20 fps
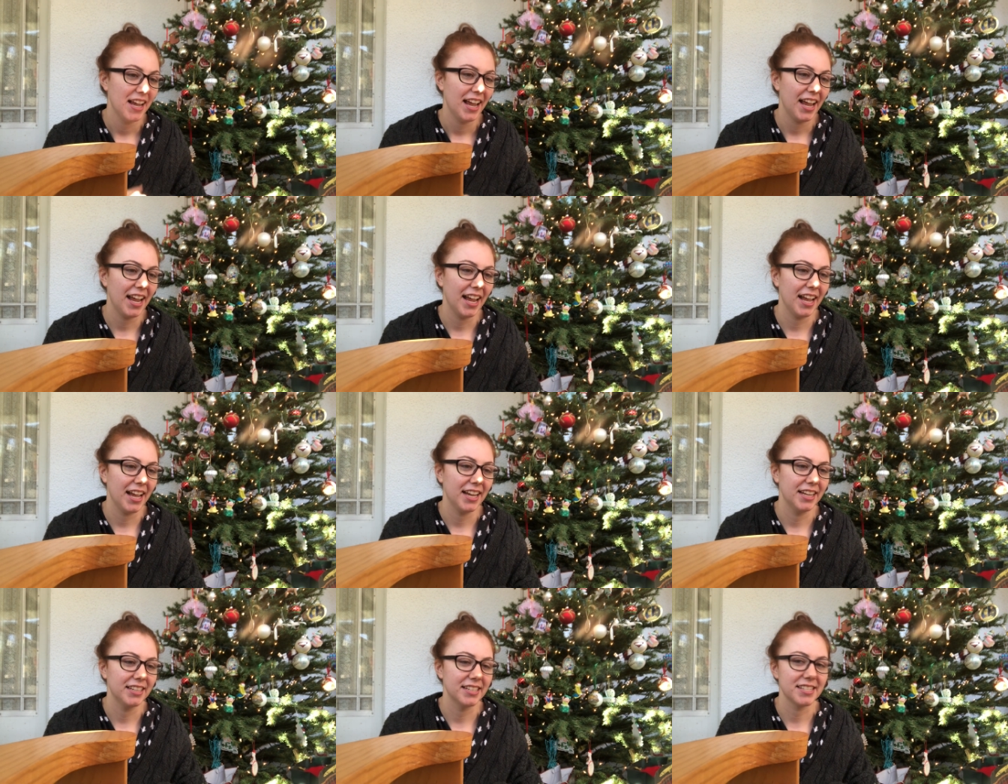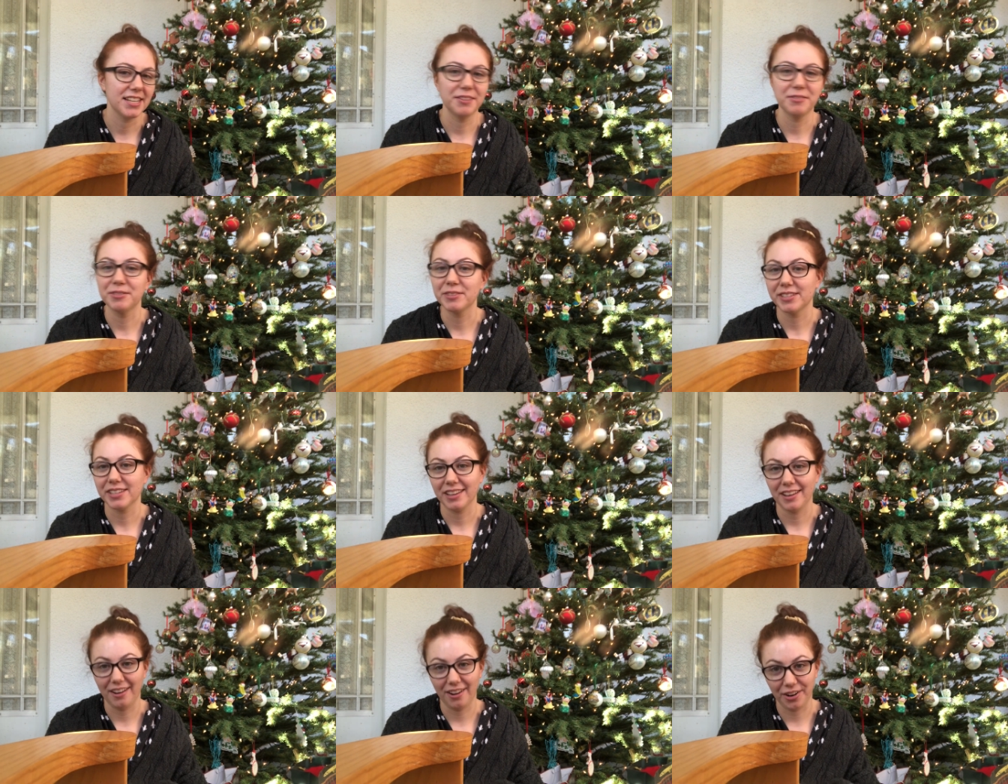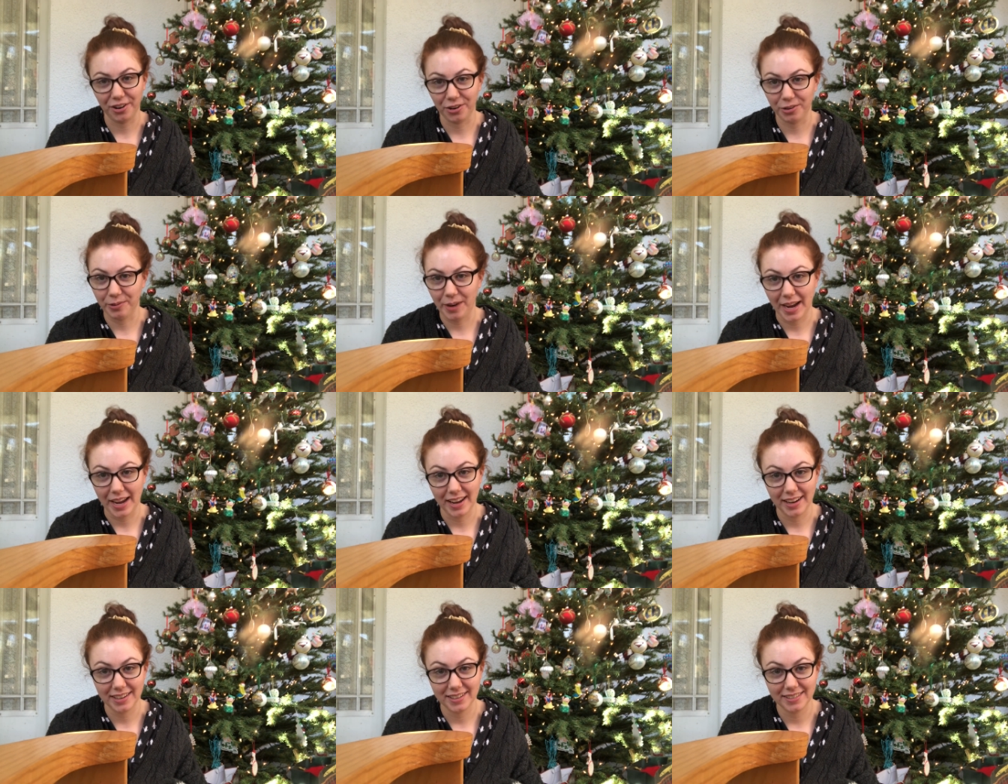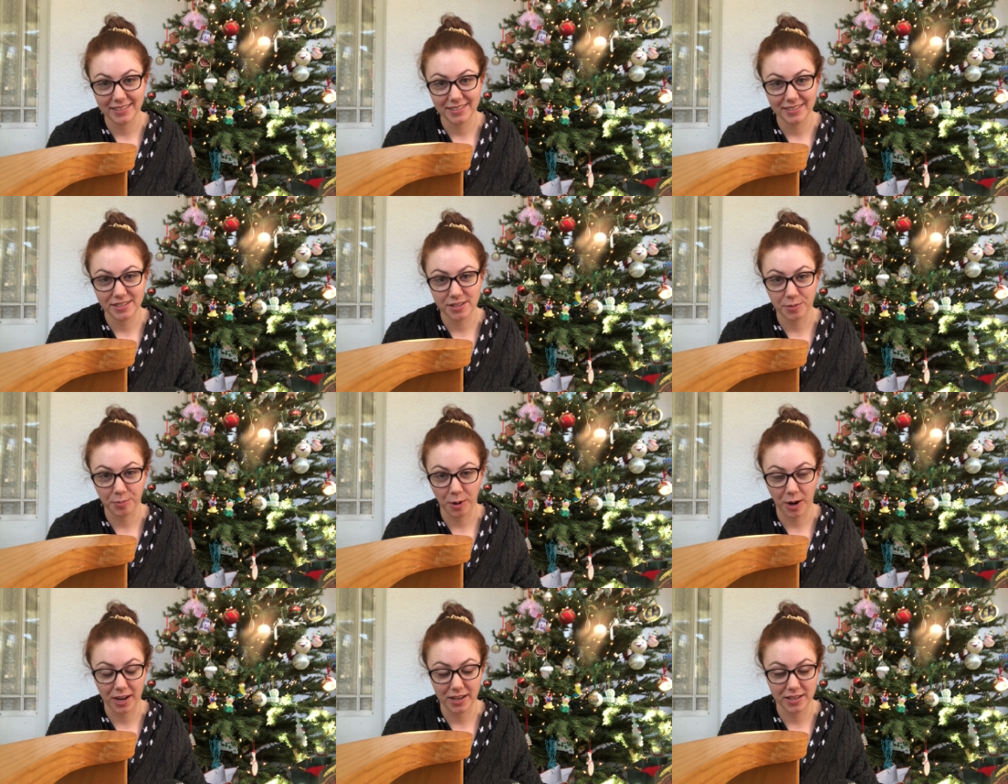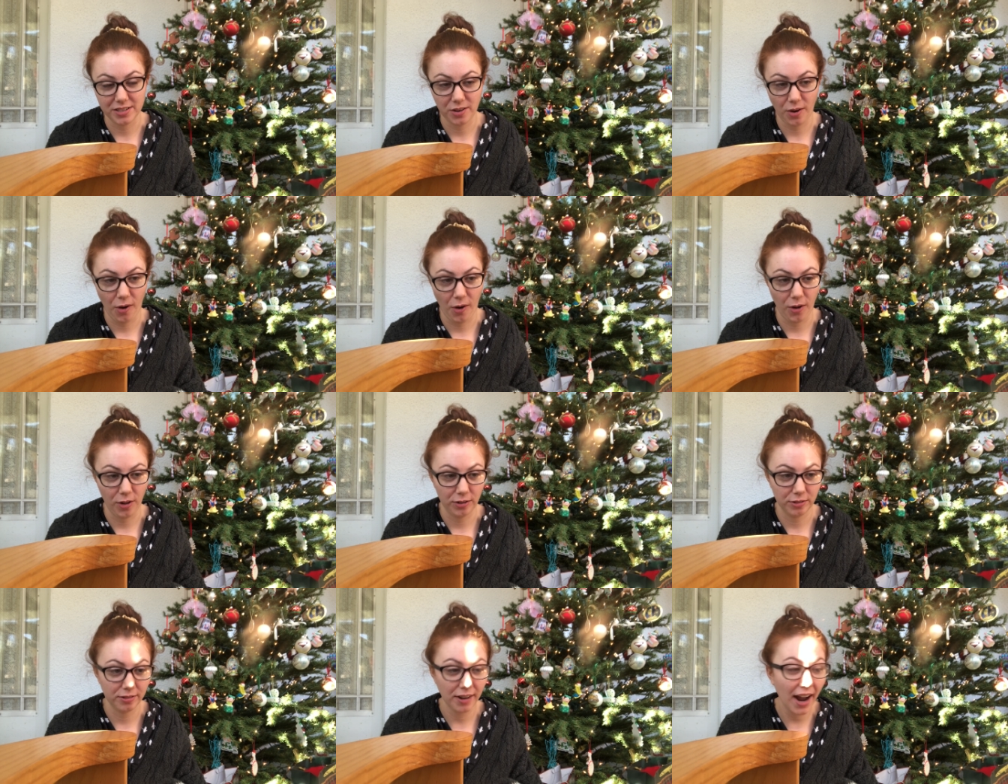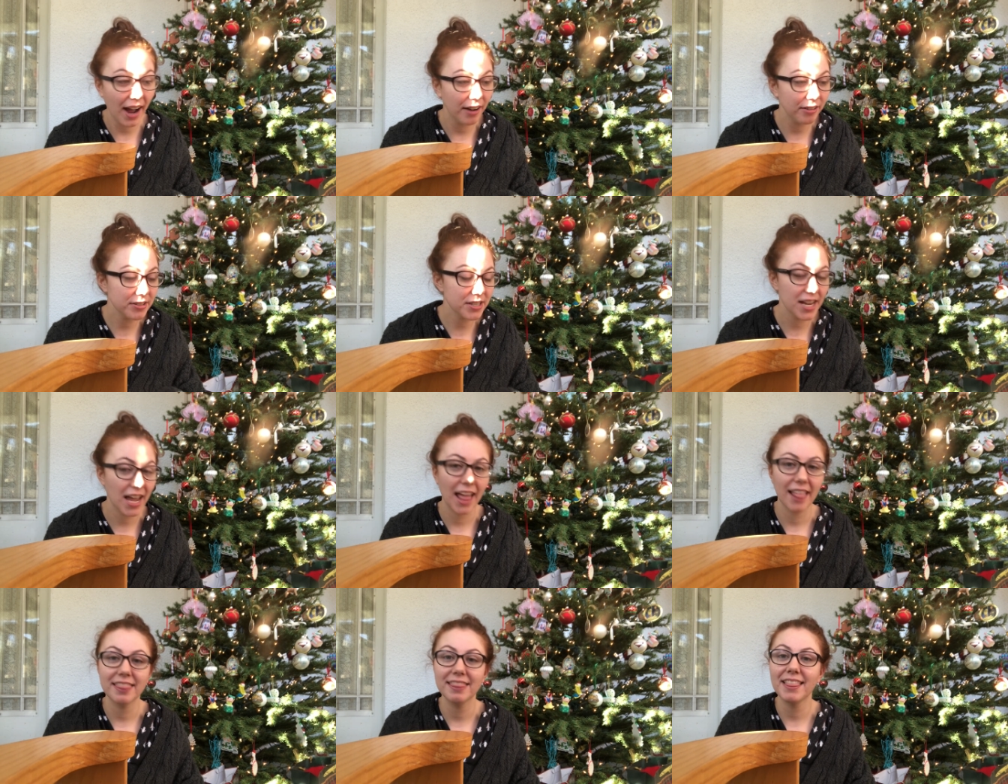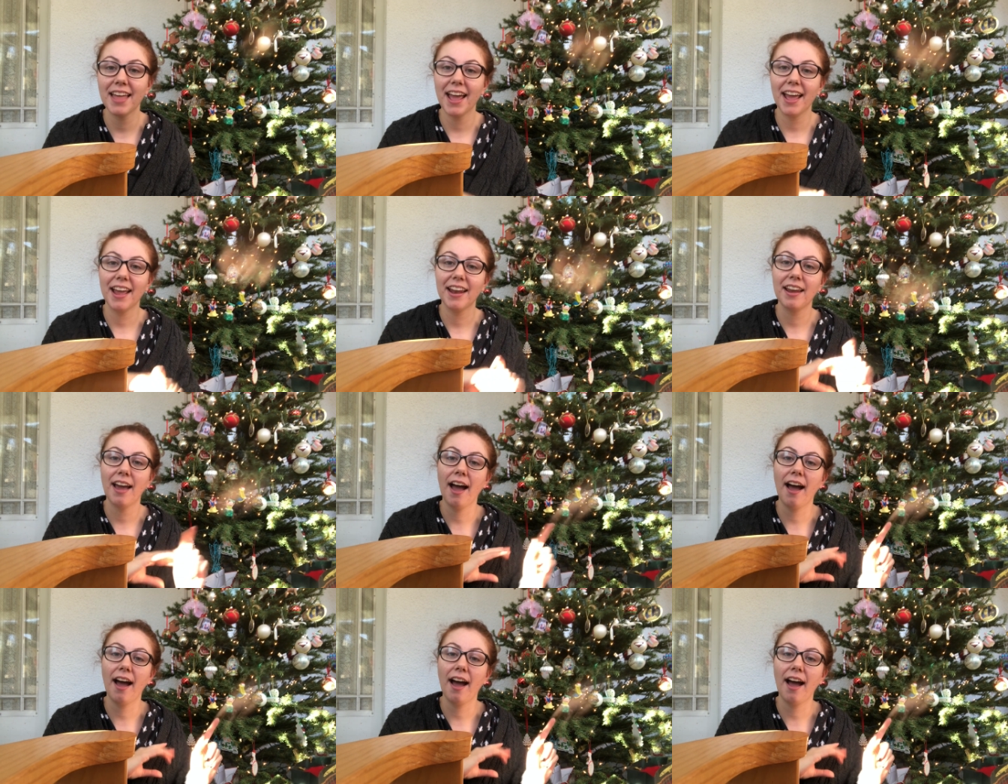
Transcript: and it was a great surprise all around and then